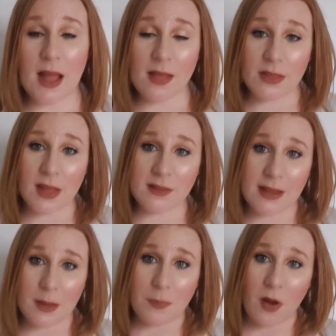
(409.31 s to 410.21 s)
other
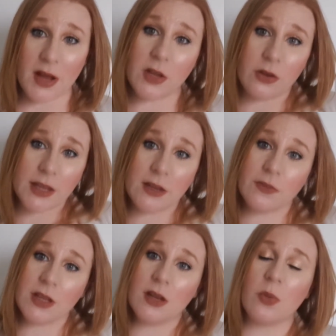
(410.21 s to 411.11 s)
tip I got
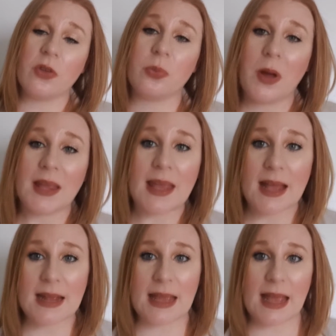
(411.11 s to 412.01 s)
given was when
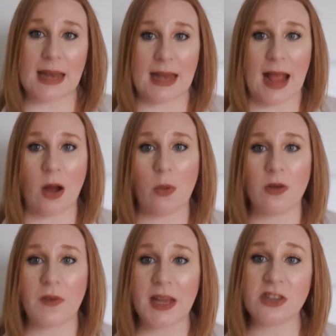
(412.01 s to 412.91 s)
getting in and out
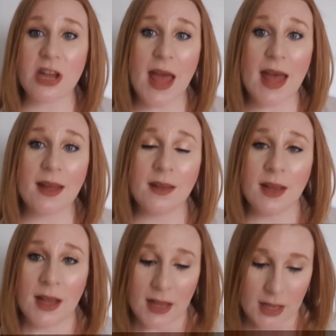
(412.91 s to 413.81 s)
of a chair,
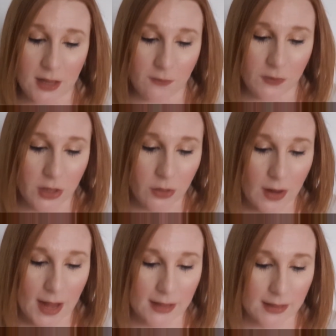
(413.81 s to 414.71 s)
if you
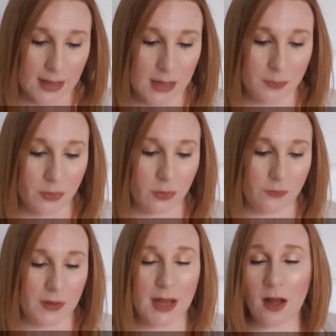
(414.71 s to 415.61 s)
keep your
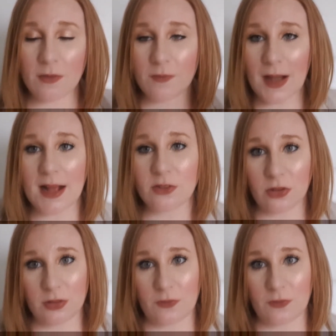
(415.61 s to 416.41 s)
feet are flat on